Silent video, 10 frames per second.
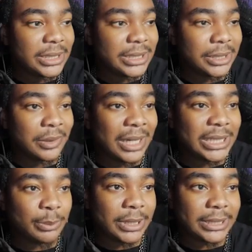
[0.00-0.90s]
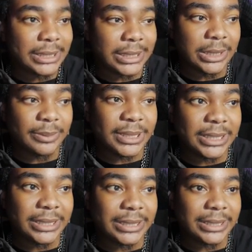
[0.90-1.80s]
So I should place this
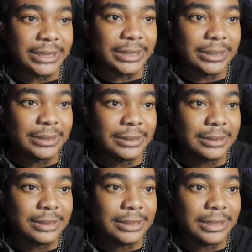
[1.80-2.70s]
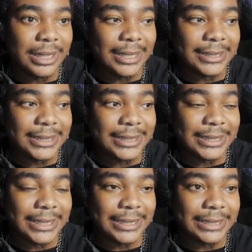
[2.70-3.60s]
company at
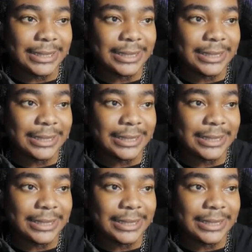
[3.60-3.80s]
C.